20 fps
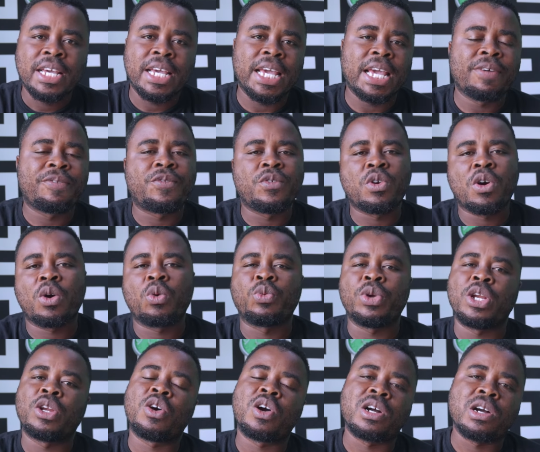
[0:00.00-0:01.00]
If not,
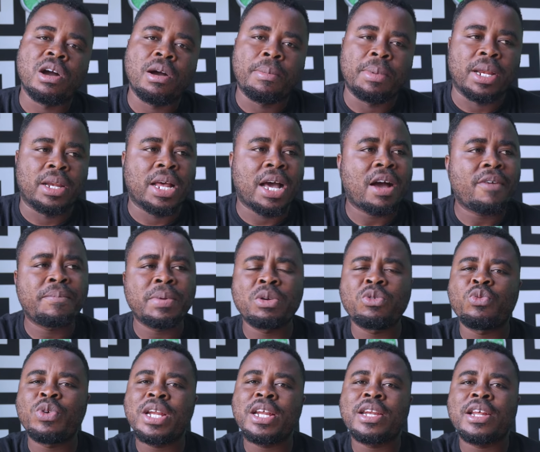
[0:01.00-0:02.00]
we're not coming. I've
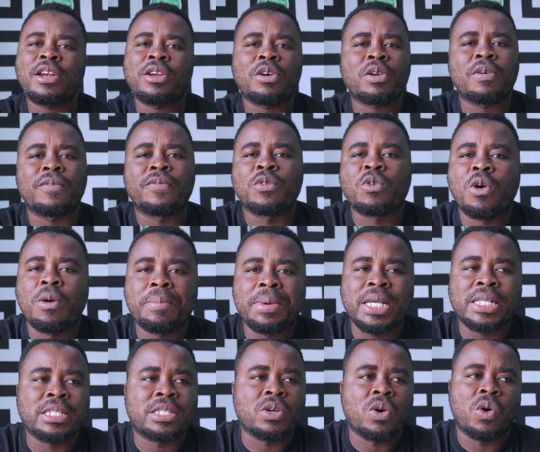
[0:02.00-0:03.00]
been reading a lot of
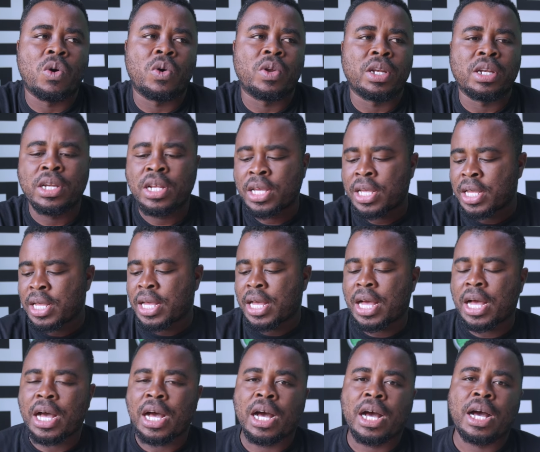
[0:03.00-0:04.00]
comments on
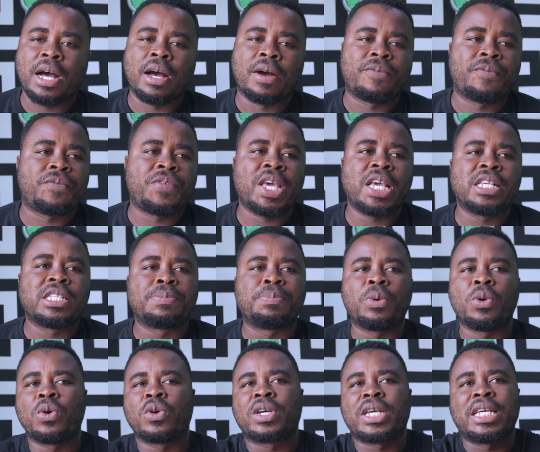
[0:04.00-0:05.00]
uh,
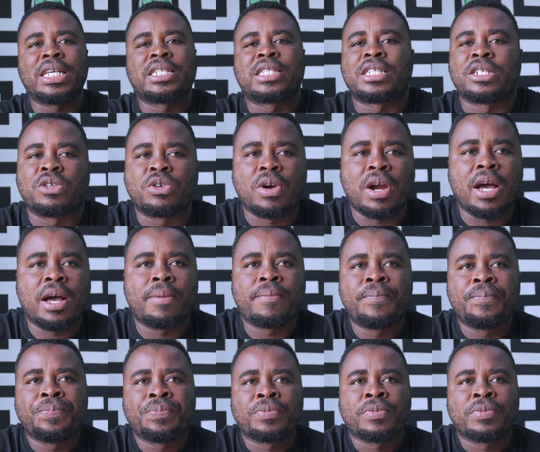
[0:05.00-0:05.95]
Facebook, Instagram.